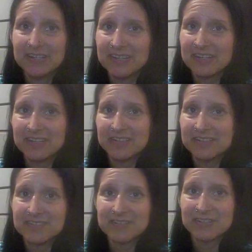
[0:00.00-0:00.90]

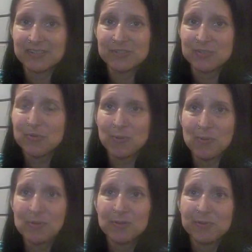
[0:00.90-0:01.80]
and do
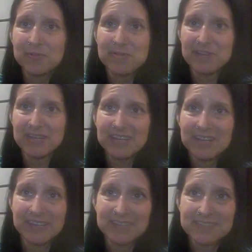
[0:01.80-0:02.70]
horrible
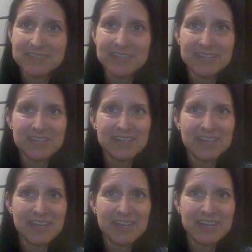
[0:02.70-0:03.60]
things.
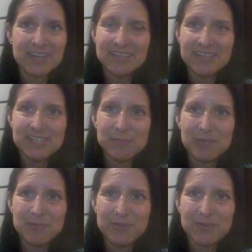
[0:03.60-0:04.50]
And these
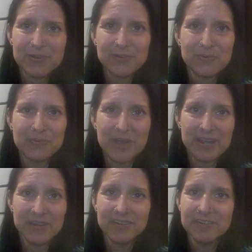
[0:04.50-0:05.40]
people aren't
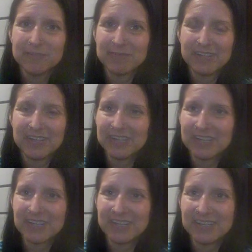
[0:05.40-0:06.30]
aware of, like,